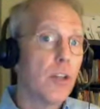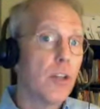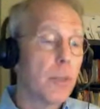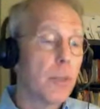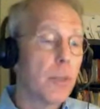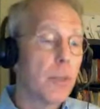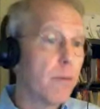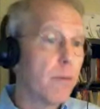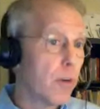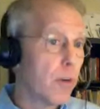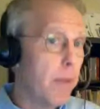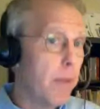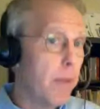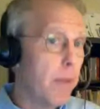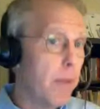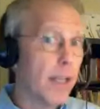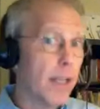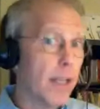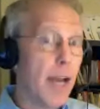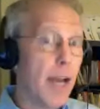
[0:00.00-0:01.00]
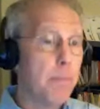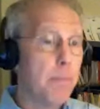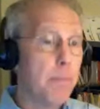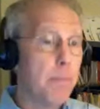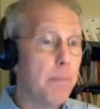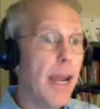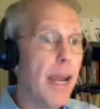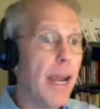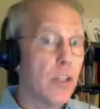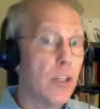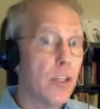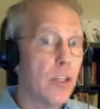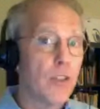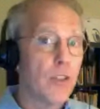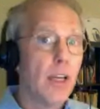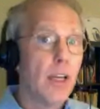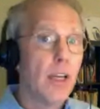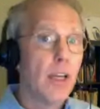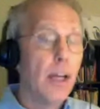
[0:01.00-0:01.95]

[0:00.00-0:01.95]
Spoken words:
some of her online pages